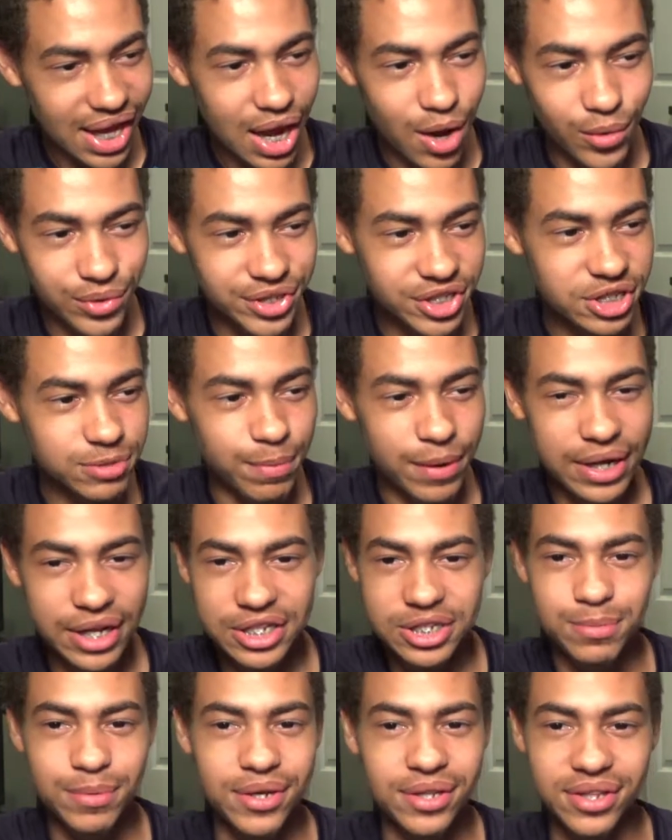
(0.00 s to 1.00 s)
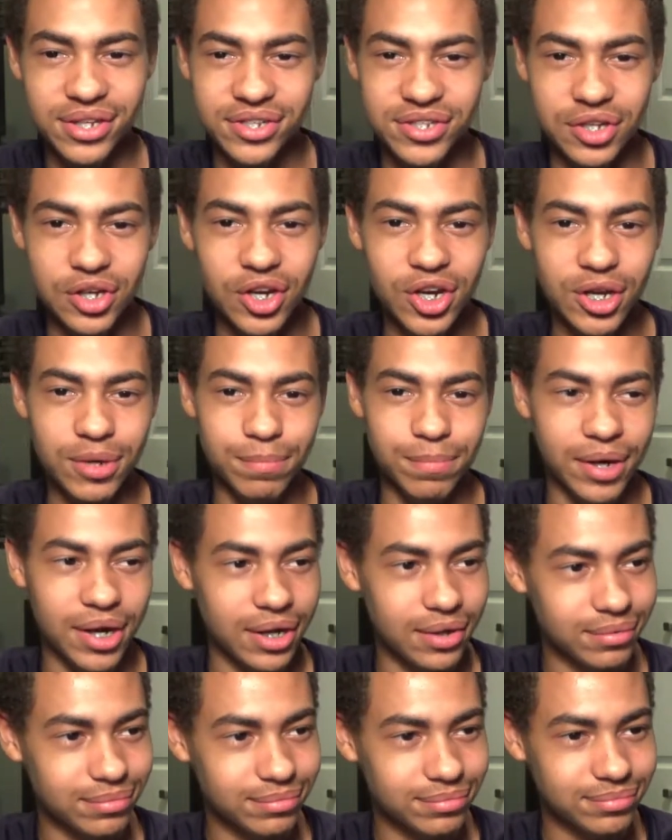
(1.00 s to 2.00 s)
I wasn't expecting it to be this good,
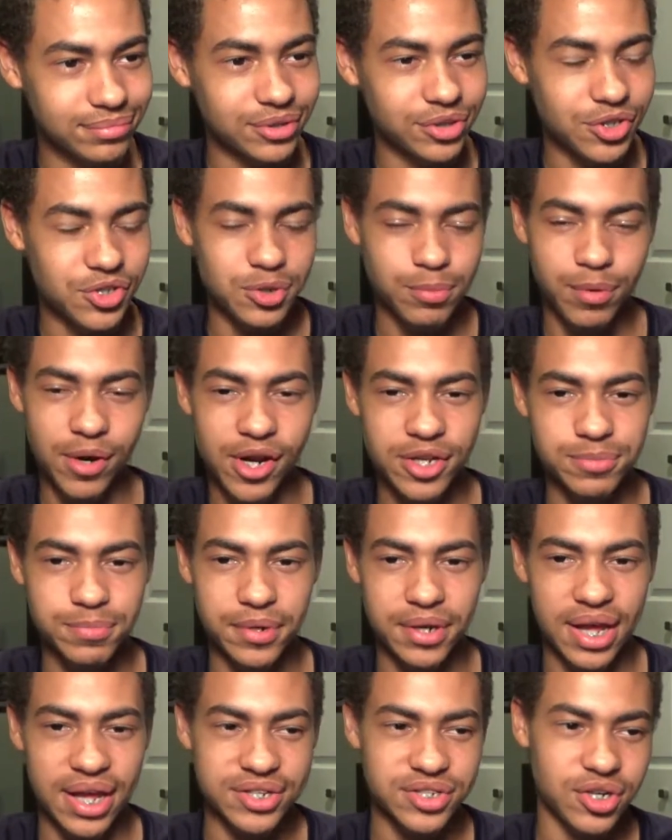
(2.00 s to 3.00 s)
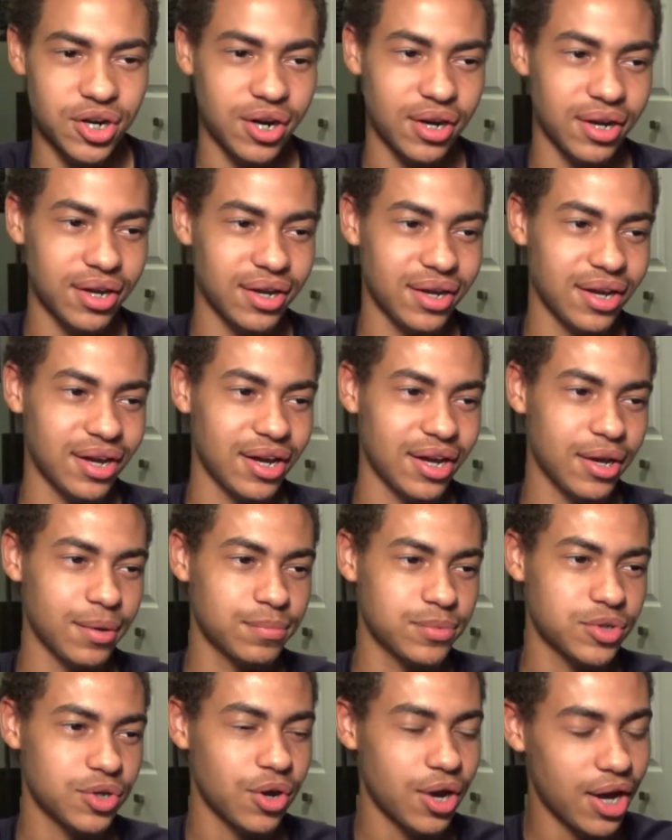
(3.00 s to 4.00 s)
but you surprised me, NASCAR.
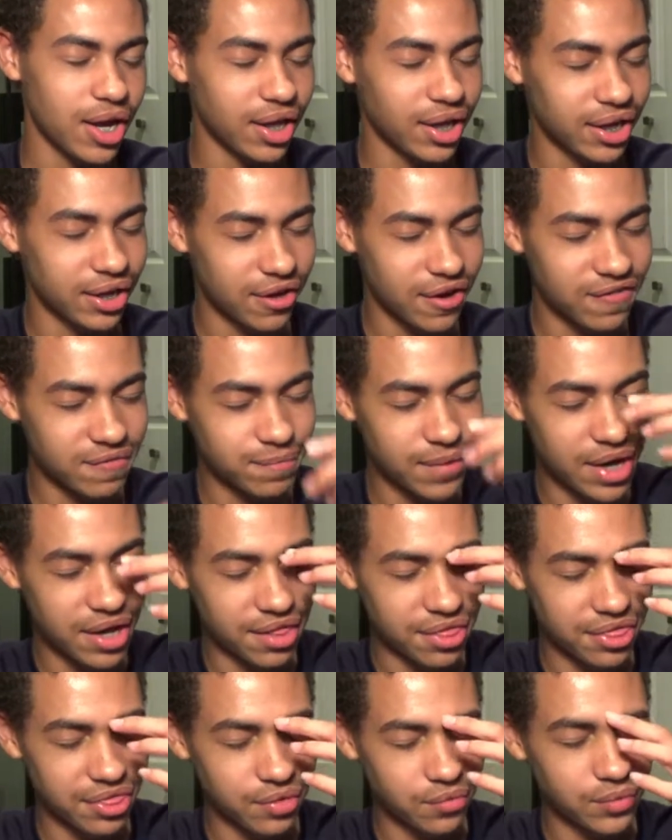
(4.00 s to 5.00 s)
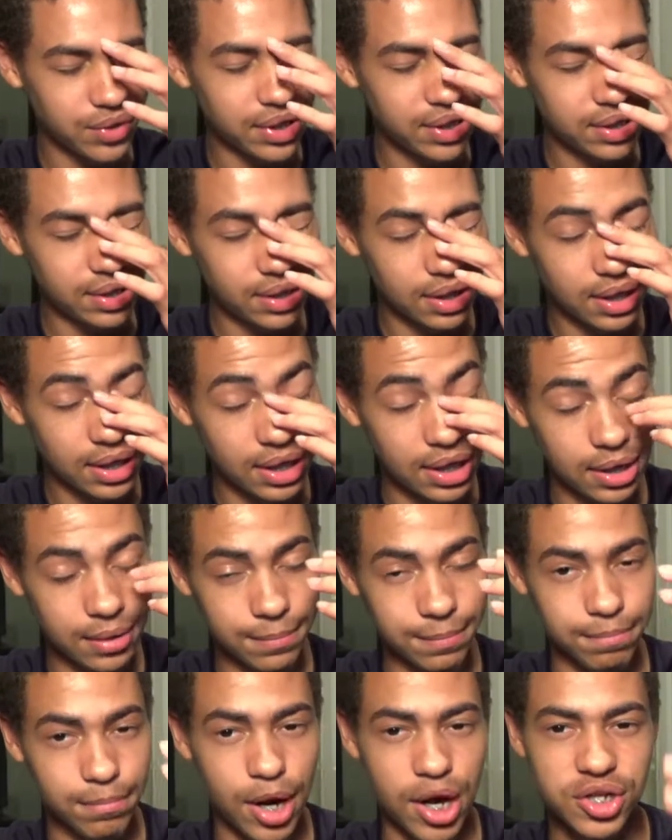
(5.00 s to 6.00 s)
Of my three
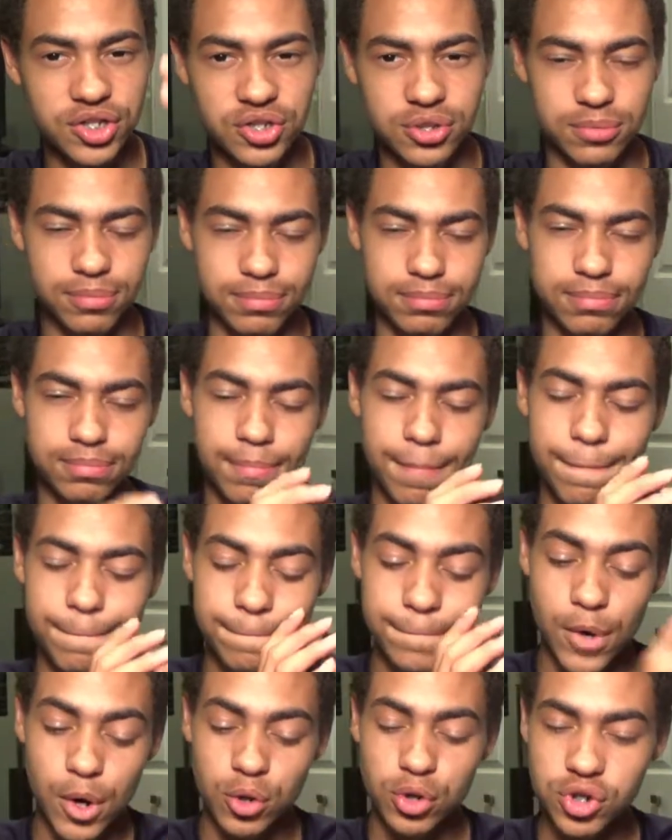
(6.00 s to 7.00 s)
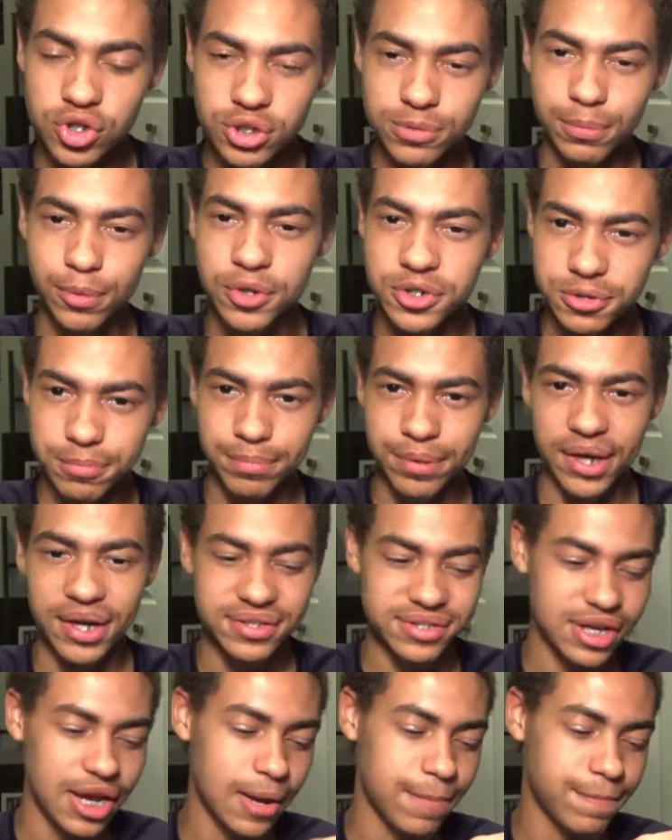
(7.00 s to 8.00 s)
motorsports
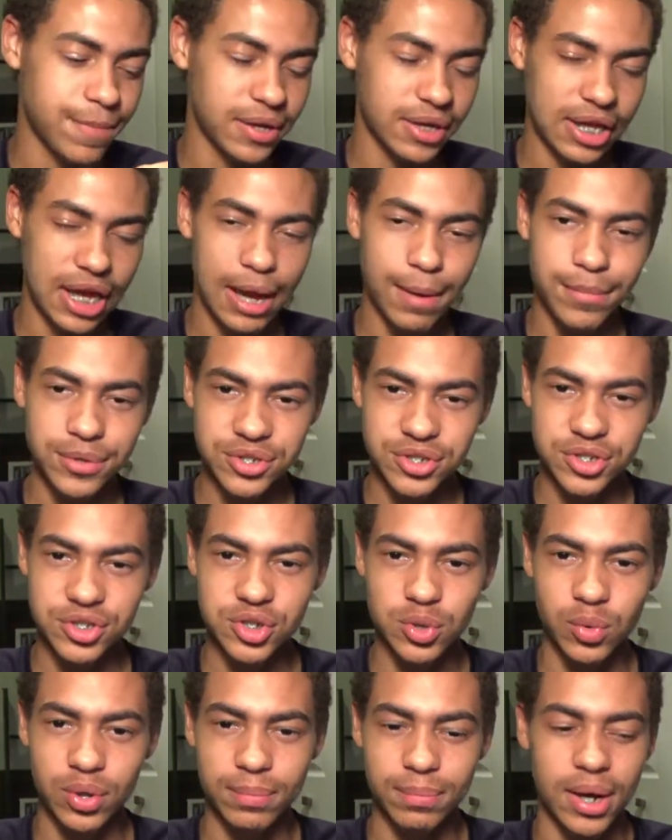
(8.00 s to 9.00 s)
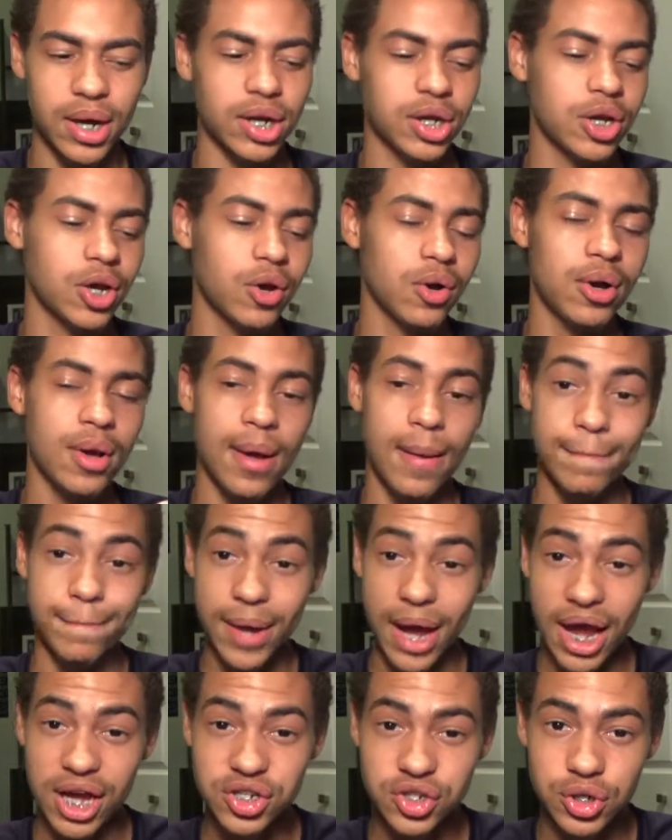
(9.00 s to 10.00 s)
picks, I picked Hamilton to win Monaco,
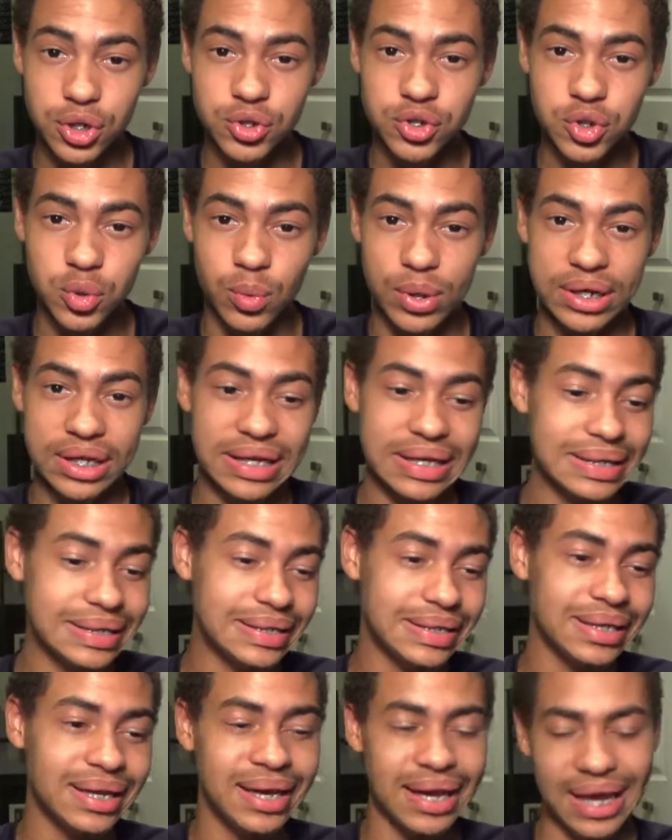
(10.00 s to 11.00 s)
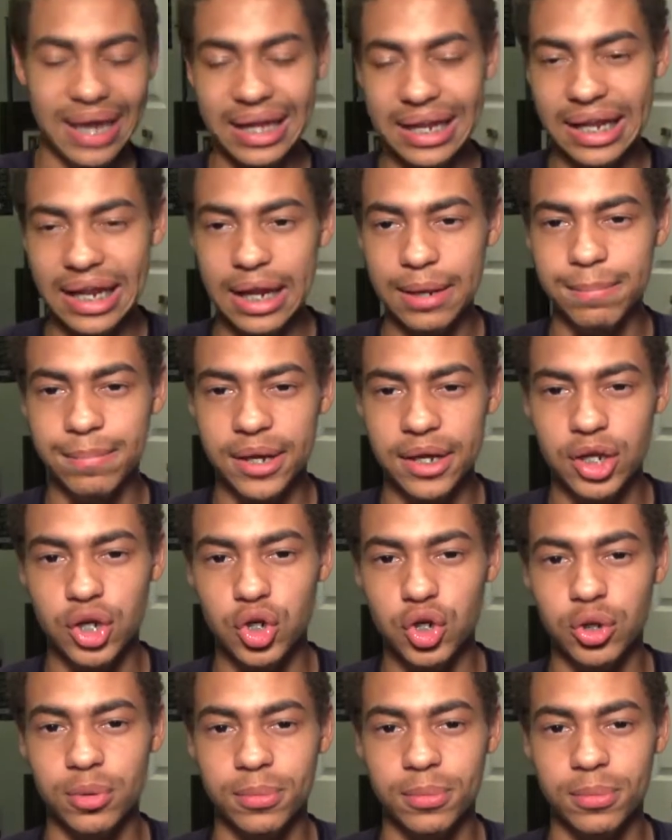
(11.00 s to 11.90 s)
Pagenaud to win Indy, and then I picked